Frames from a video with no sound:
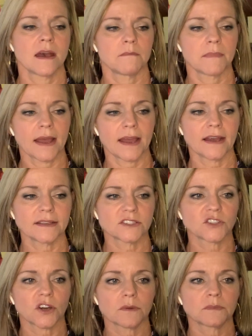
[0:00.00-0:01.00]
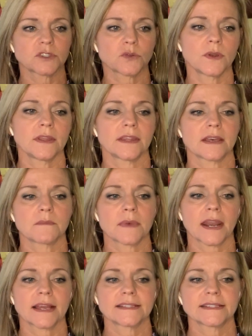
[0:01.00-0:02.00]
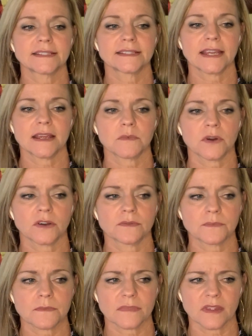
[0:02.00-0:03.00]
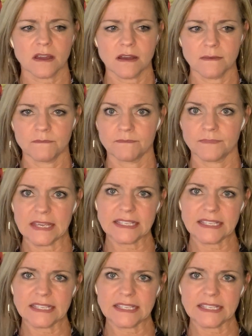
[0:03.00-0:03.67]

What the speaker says: My eyes dart between them, and I stammer, can't